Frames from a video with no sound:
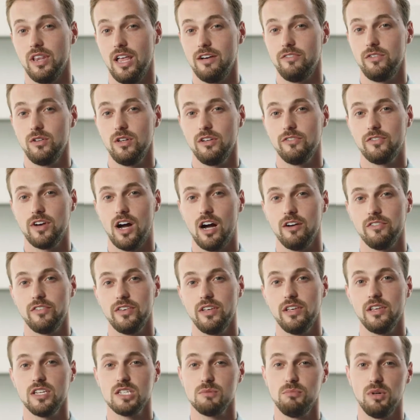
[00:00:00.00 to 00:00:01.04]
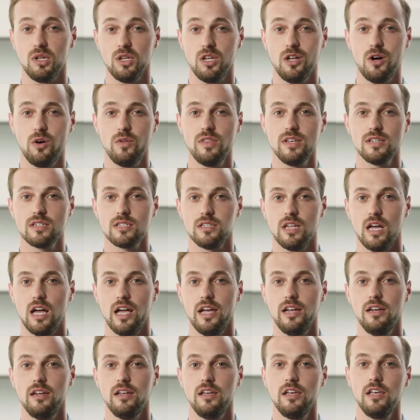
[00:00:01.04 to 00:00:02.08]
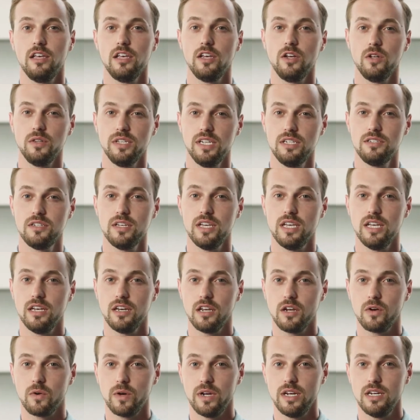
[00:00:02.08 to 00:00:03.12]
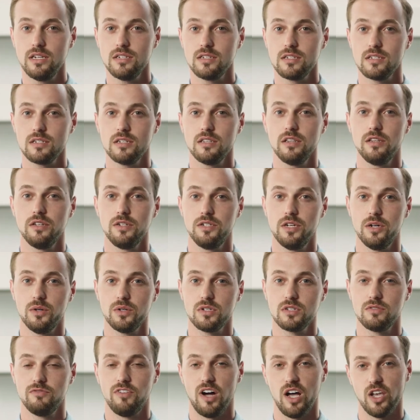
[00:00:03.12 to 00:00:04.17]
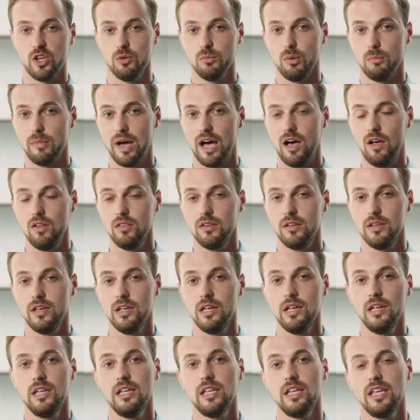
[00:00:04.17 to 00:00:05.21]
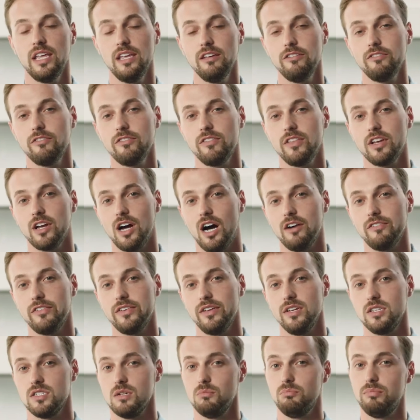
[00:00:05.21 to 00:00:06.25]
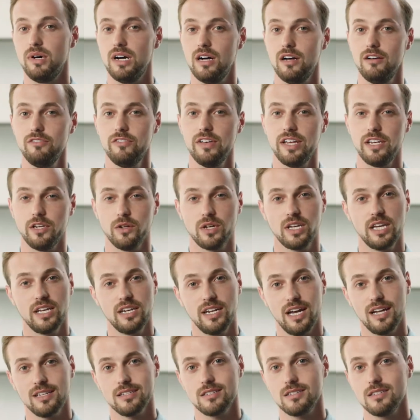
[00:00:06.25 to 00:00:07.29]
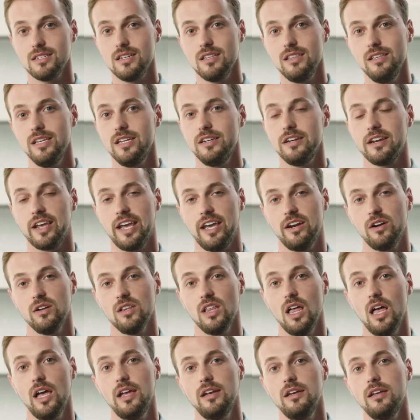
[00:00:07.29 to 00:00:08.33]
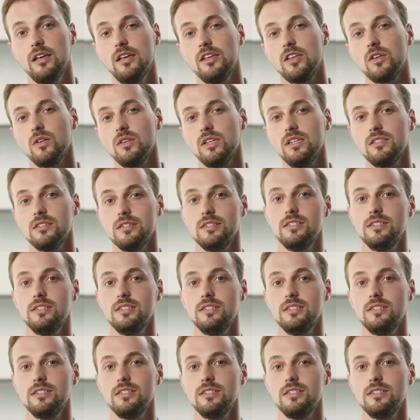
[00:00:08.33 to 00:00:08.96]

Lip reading: level of coffee is below this line, you'll need to increase the dose volume amount. If the coffee is above and you cannot see the indicator line, you'll need to